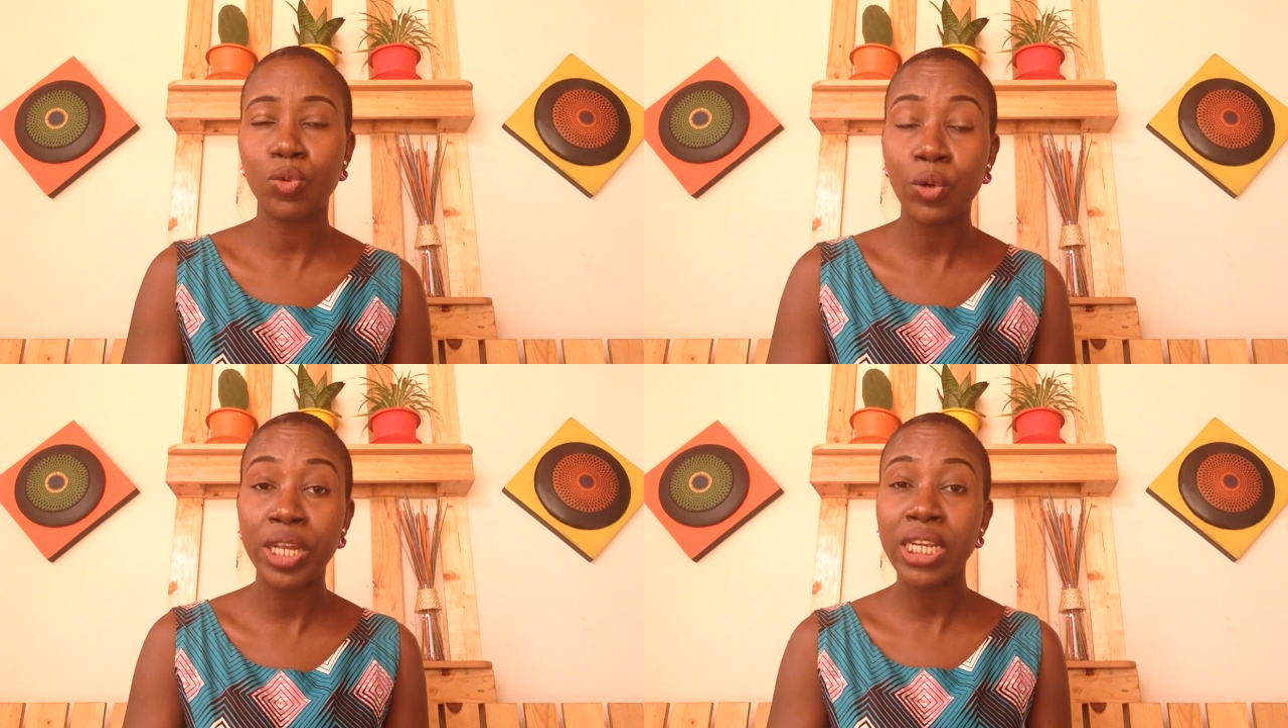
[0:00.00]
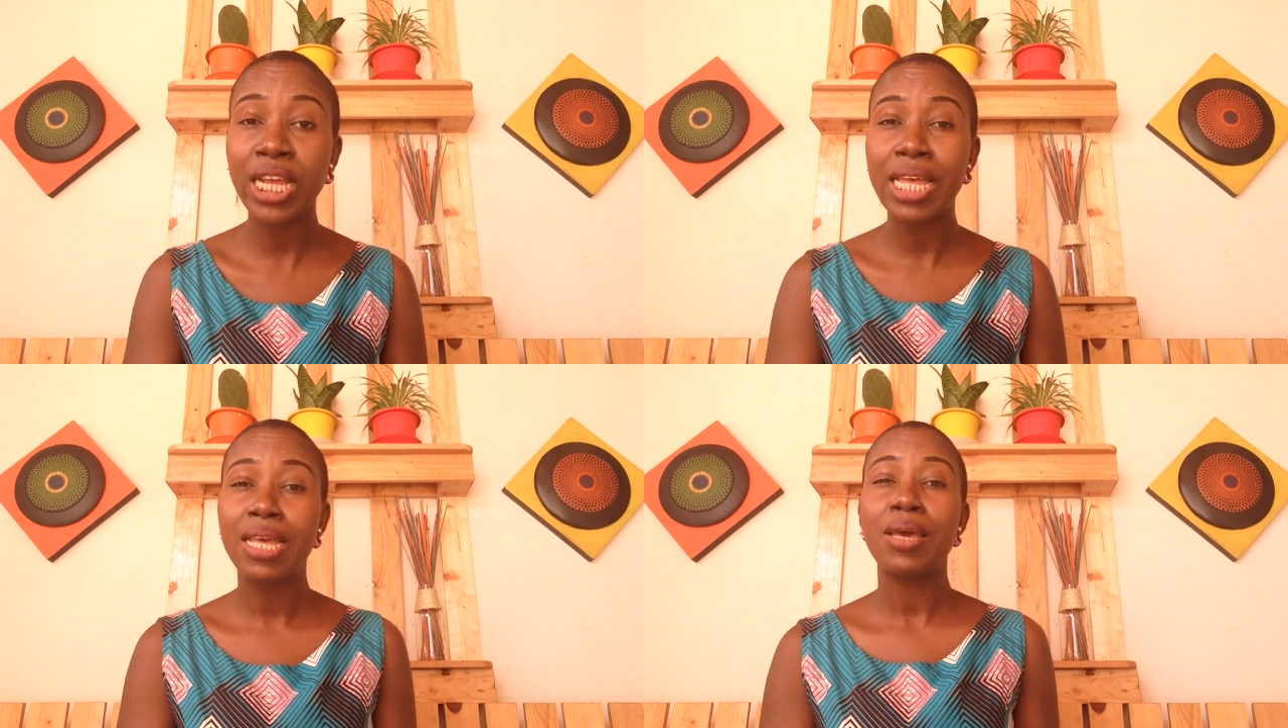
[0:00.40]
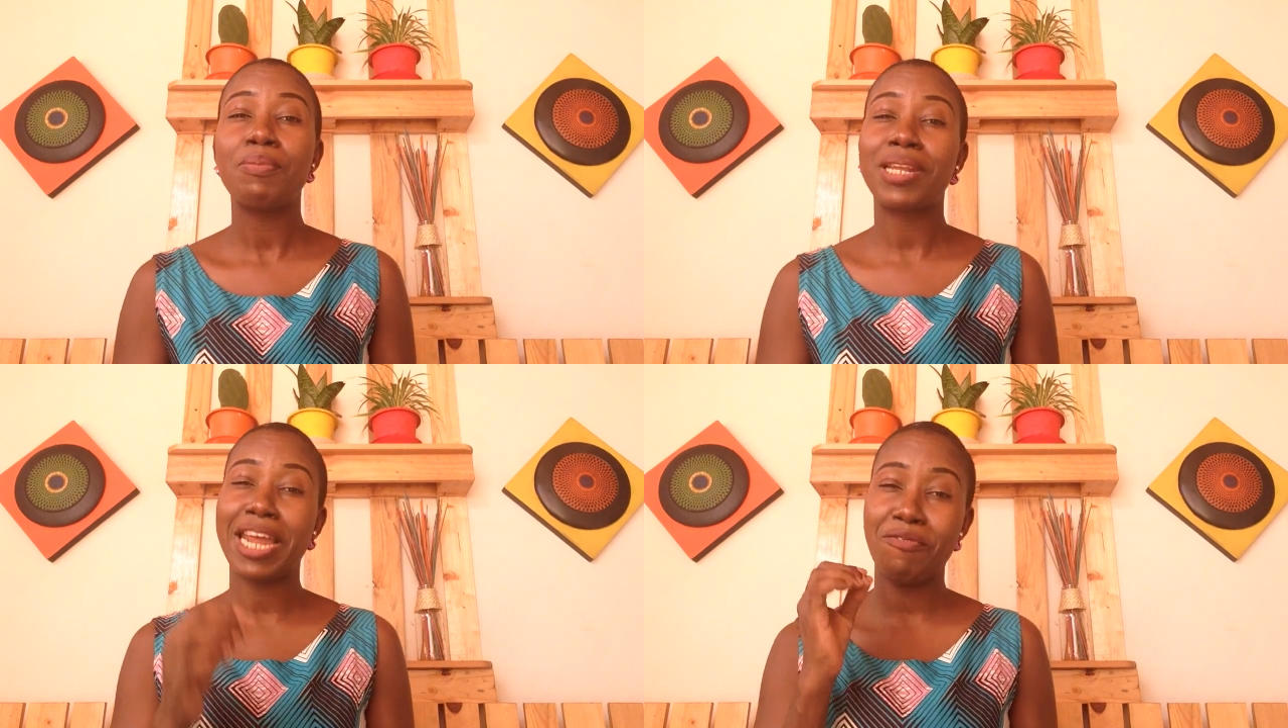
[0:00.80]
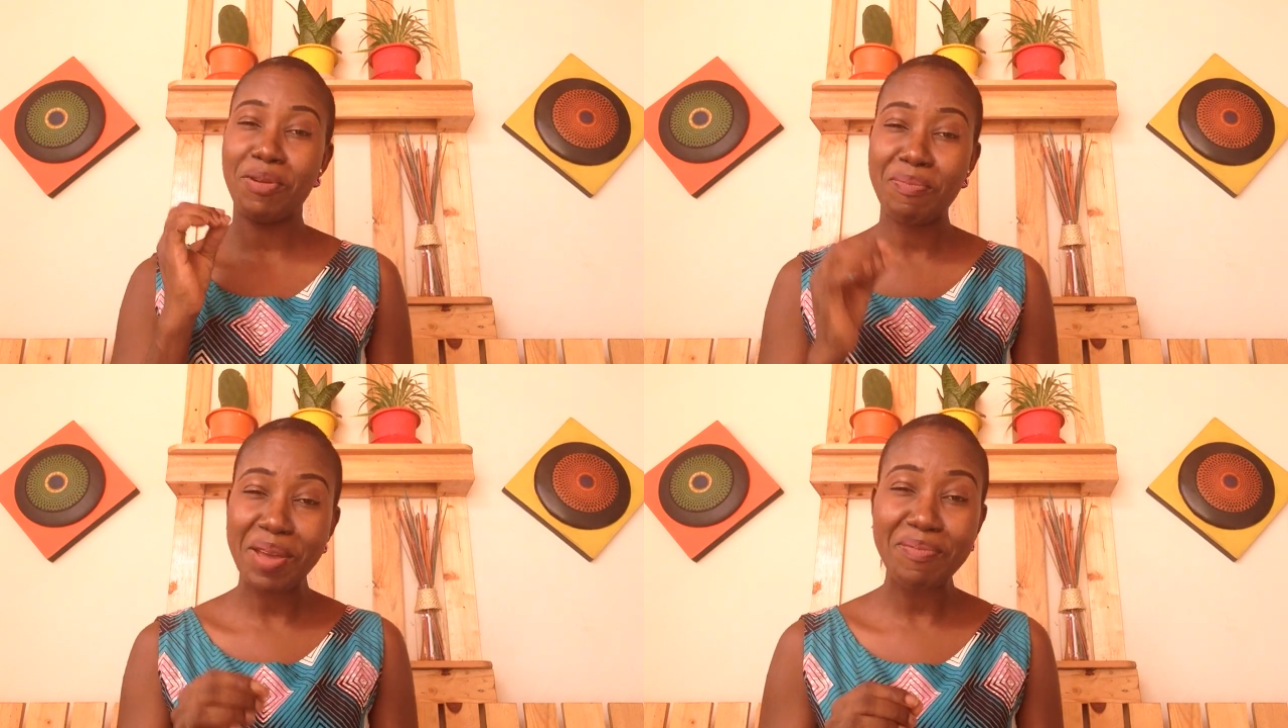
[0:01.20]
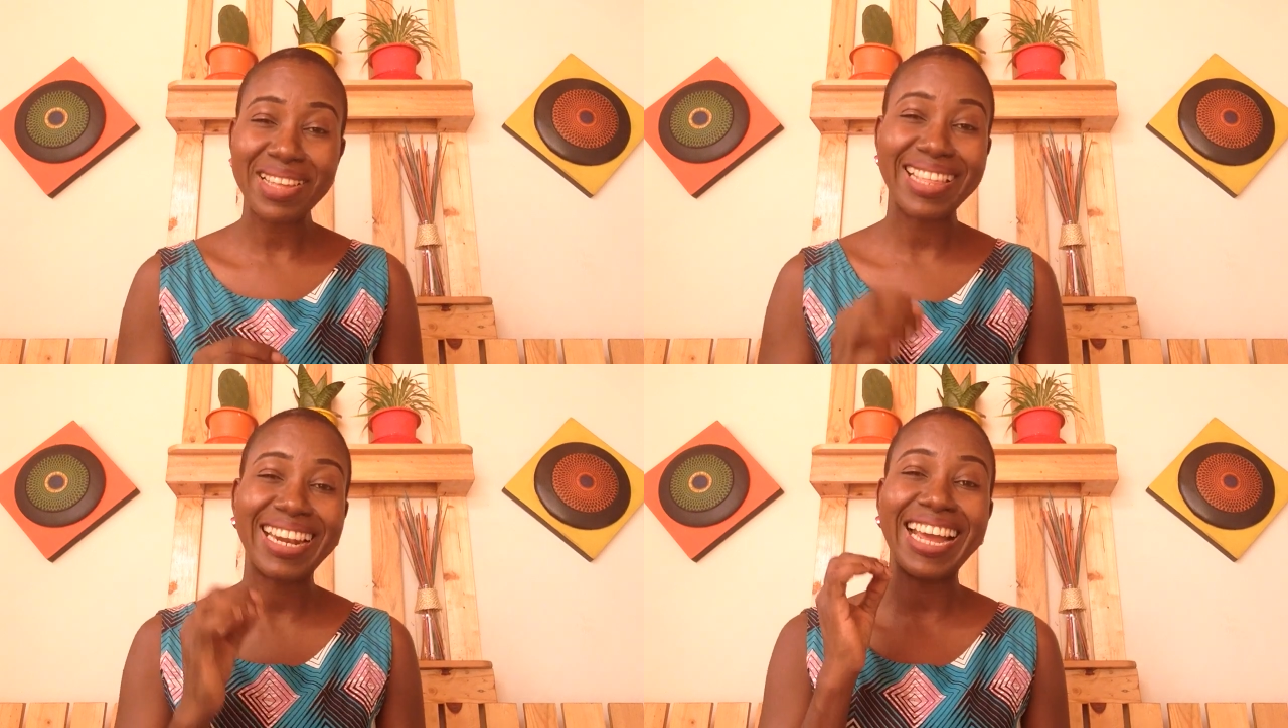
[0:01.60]
going. But I remember
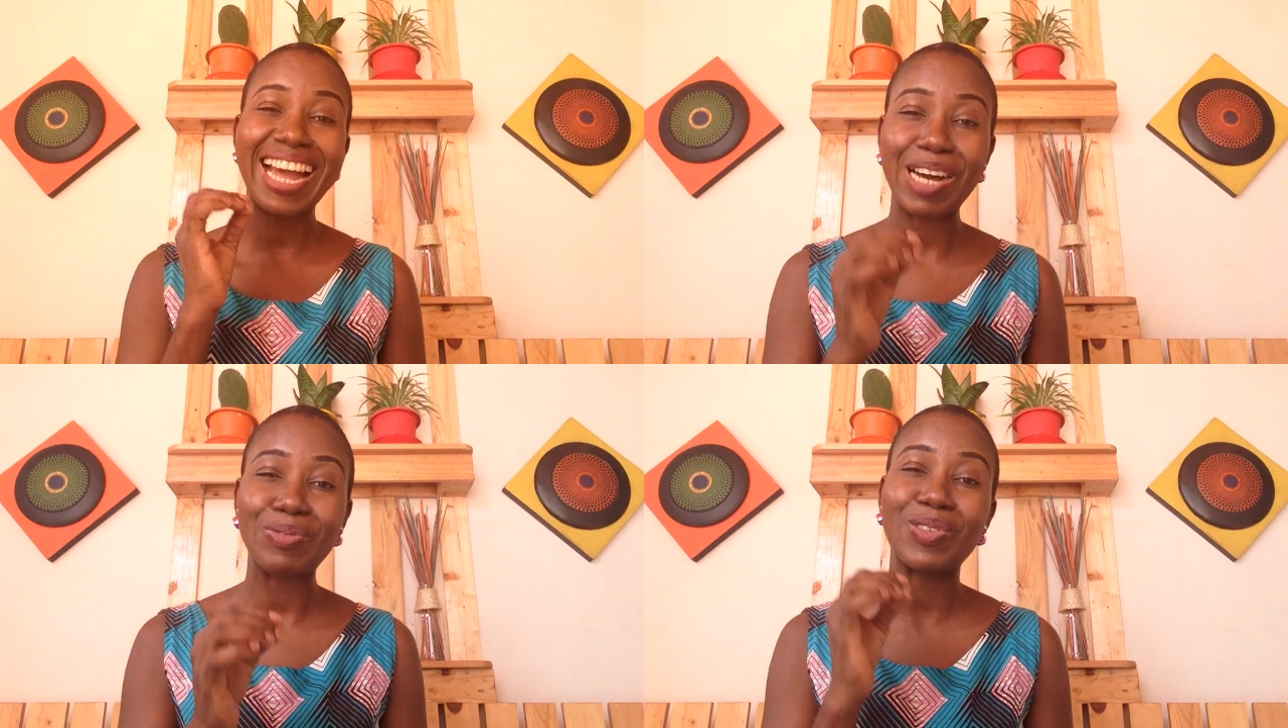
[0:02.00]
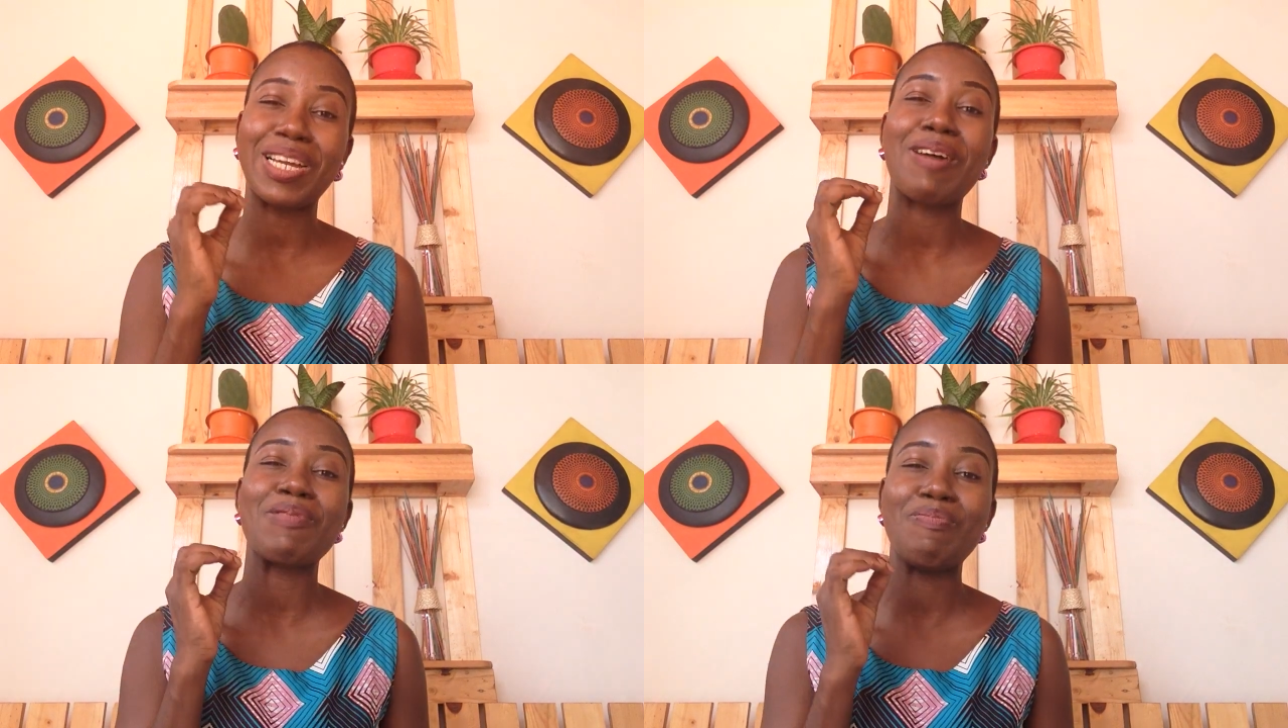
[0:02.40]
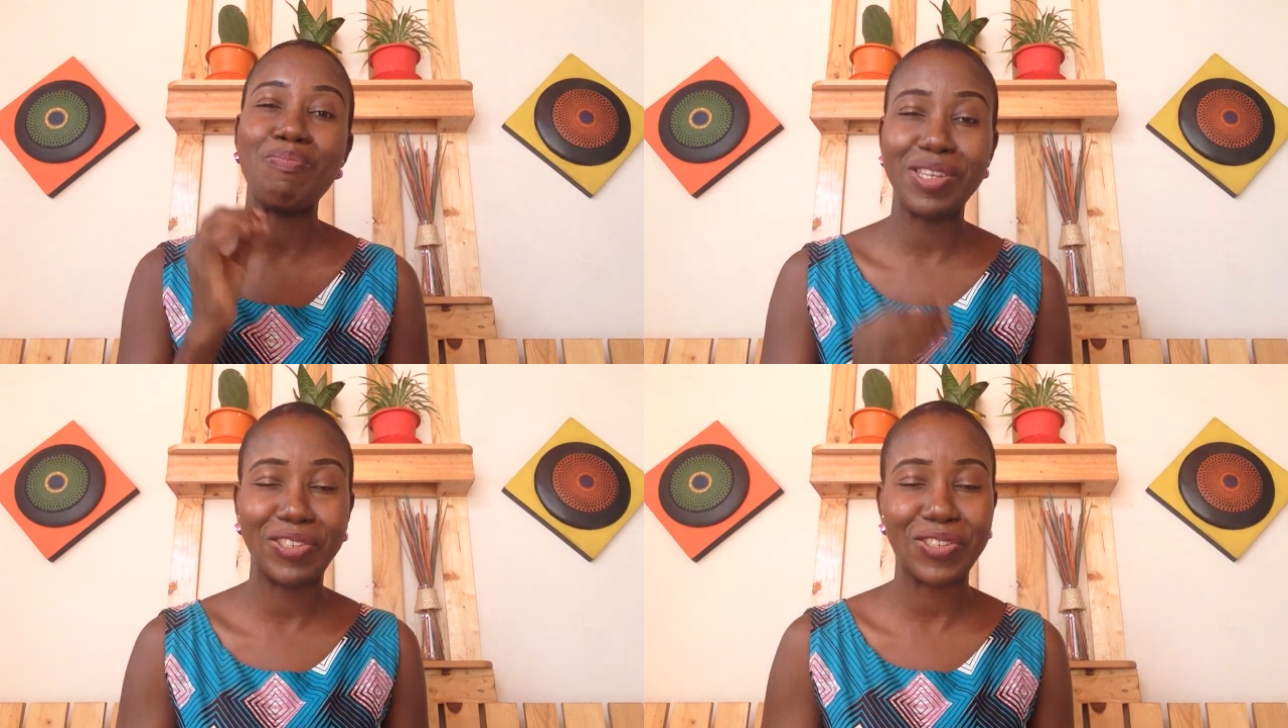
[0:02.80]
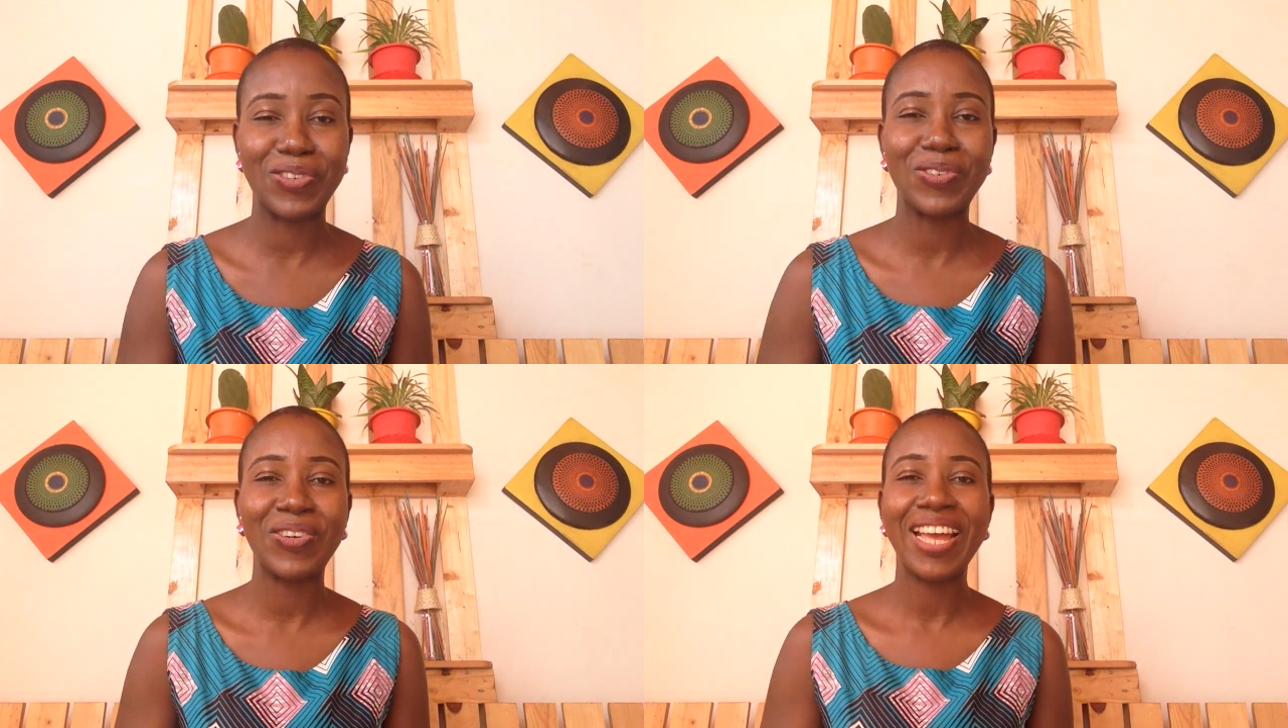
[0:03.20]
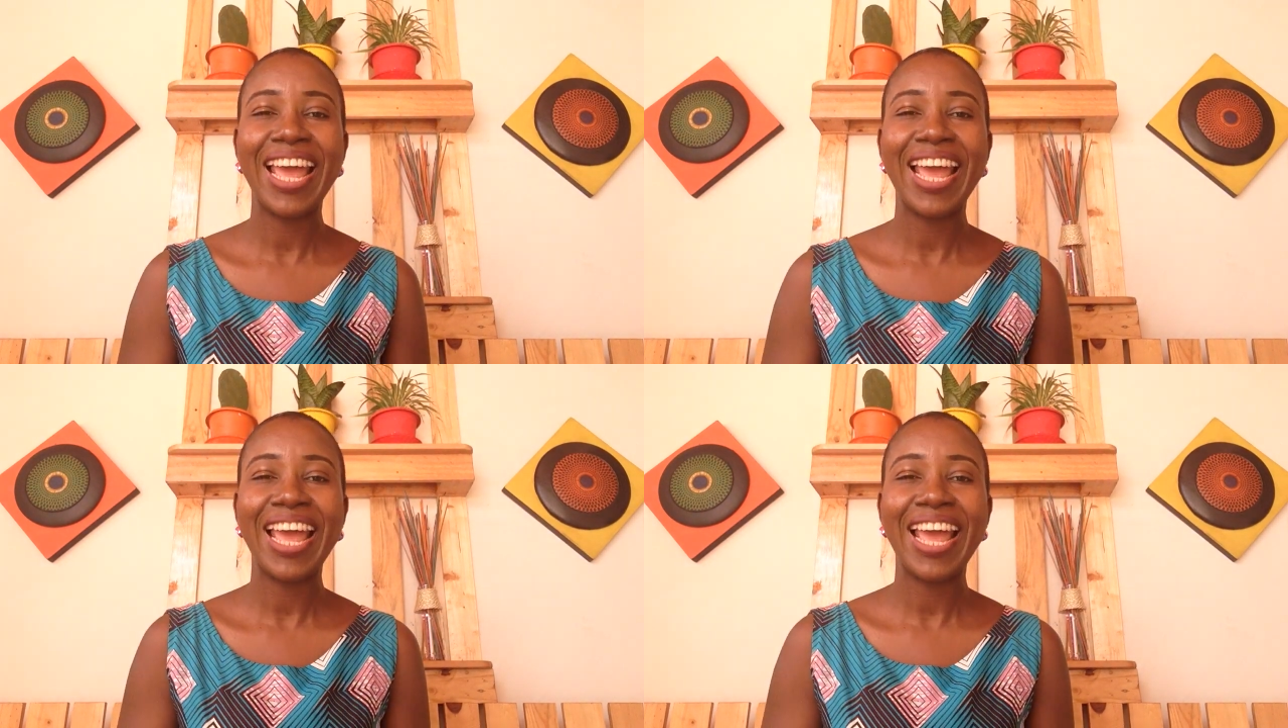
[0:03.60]
that I have to come and meet you.